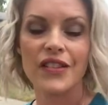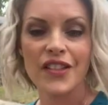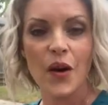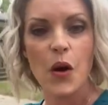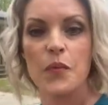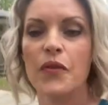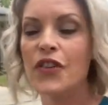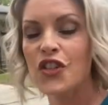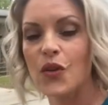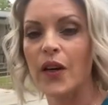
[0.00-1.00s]
So I hope you've
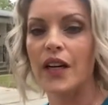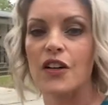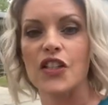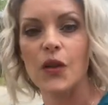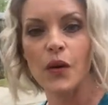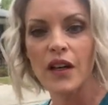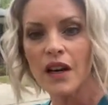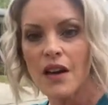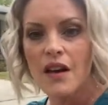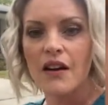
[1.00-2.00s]
enjoyed our tour
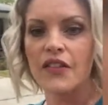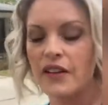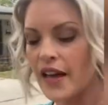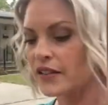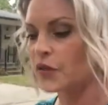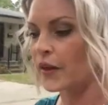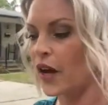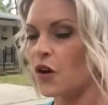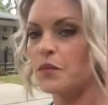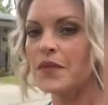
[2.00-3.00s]
of the last 3
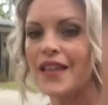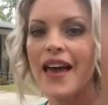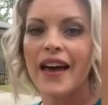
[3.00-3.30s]
homes.